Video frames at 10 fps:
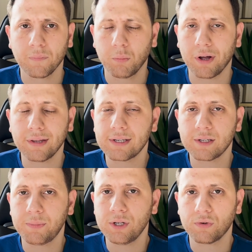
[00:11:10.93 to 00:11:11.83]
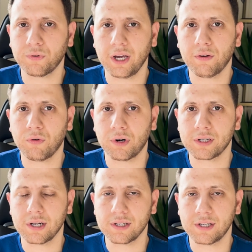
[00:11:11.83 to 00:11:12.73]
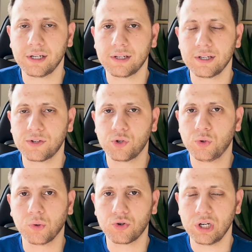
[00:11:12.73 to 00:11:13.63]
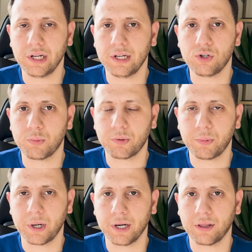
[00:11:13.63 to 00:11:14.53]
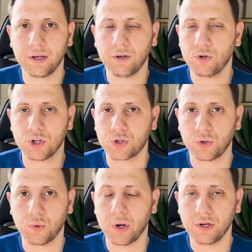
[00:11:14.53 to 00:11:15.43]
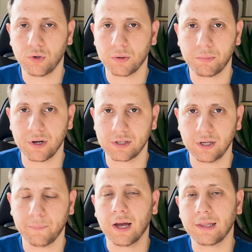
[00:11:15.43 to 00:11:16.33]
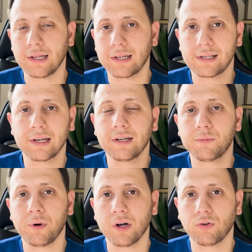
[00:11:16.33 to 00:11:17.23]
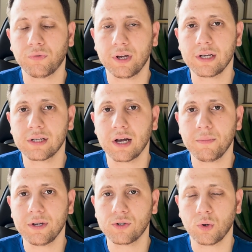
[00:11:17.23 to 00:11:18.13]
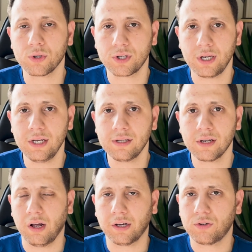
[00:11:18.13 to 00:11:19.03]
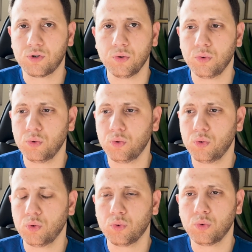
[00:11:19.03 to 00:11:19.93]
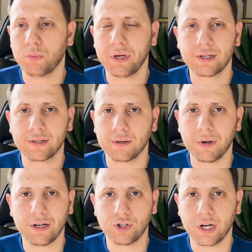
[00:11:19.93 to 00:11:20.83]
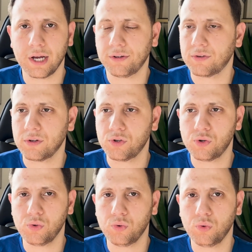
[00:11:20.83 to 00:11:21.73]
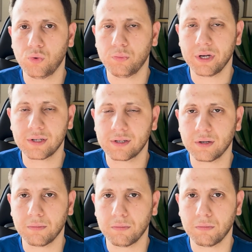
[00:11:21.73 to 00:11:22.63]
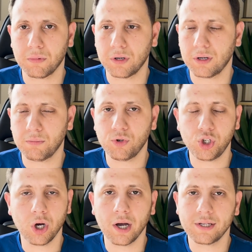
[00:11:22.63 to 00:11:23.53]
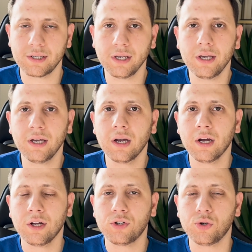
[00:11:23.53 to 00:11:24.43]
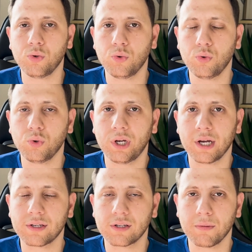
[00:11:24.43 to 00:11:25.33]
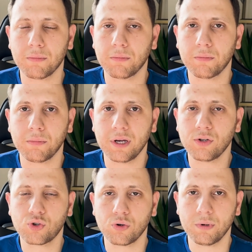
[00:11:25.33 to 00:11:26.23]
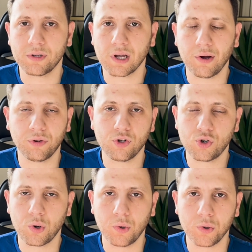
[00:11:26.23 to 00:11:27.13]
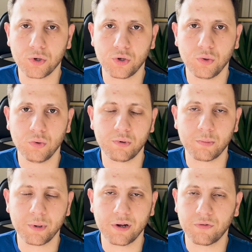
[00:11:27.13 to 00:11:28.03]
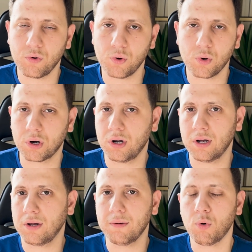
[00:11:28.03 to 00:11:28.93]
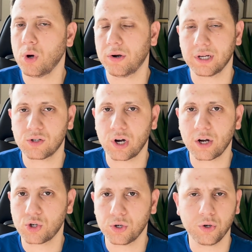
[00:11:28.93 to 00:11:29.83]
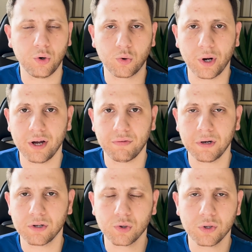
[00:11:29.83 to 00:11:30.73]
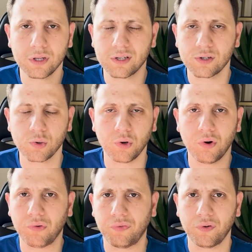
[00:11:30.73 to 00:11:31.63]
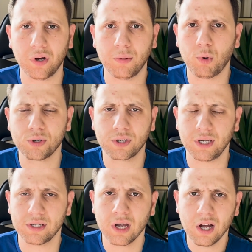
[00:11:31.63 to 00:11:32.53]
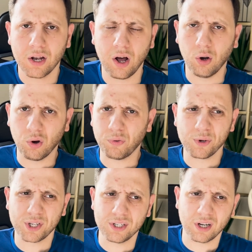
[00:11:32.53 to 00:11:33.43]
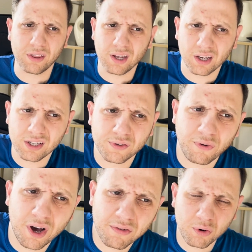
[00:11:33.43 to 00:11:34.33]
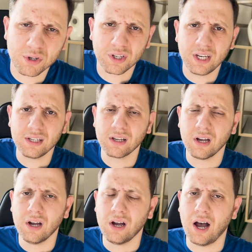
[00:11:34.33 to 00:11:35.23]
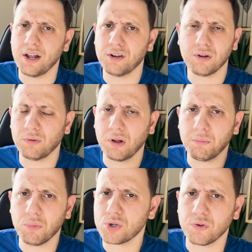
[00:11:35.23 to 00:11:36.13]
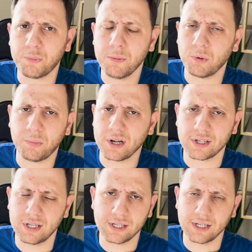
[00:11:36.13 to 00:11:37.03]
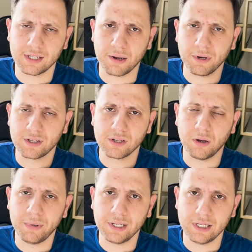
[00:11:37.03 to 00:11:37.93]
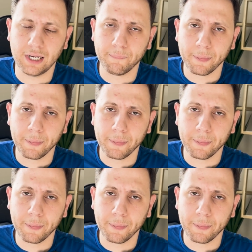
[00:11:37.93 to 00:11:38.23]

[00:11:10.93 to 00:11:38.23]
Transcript: But this is piece of cake for us as dentists. You don't really need to prepare anything. You just go and you can pass it. And then the second part of the exam is OSCEs, like to mix some alginate, to mix some GIC, to get some instruments out the drawer, to prepare for a molar extraction or whatever. So this sort of OSCEs. Not a lot of OSCEs. I think it's 5 OSCEs. And most of people pass this exam. It's not a big deal.